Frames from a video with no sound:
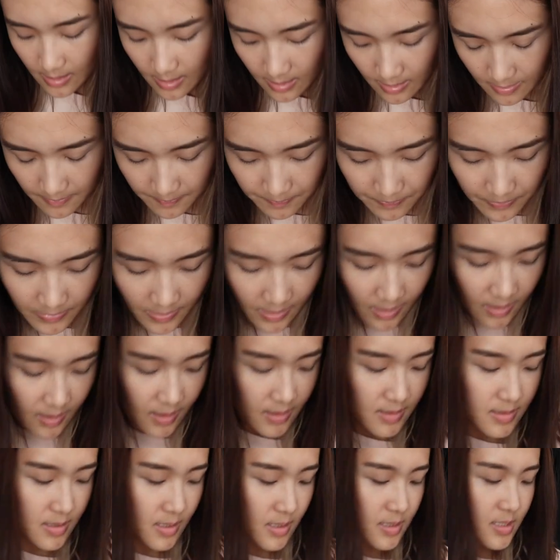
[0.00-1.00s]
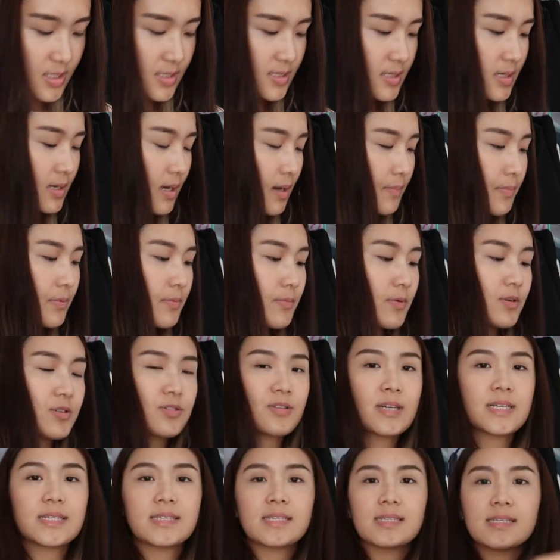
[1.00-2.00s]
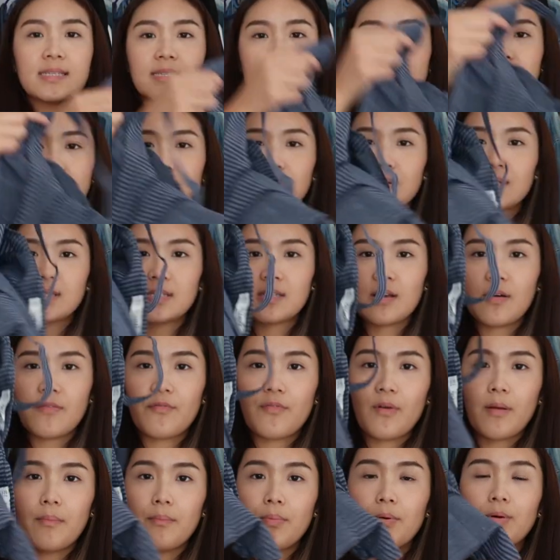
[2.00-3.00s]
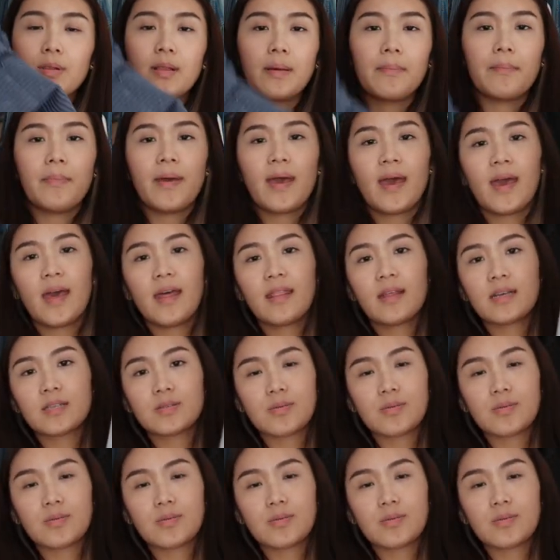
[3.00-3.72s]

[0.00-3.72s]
And just a couple more dresses. This one's from Paul and Mare.